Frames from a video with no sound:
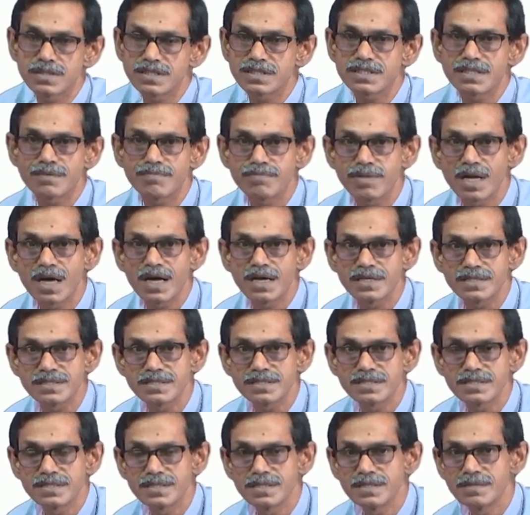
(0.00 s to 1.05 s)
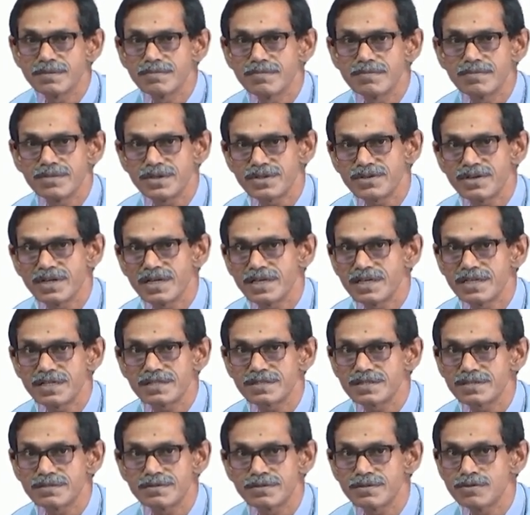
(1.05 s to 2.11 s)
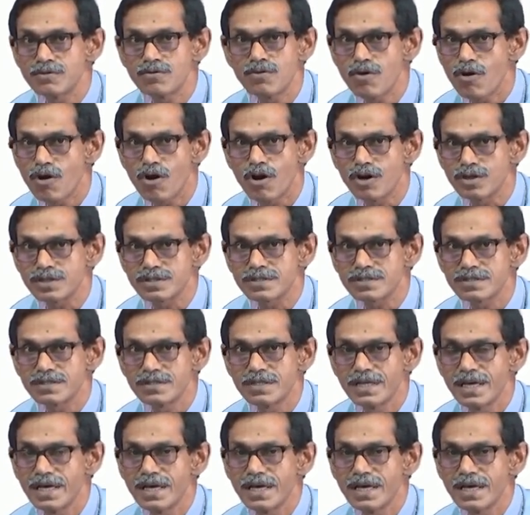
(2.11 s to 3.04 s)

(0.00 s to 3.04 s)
it is a plant material, it is no horse,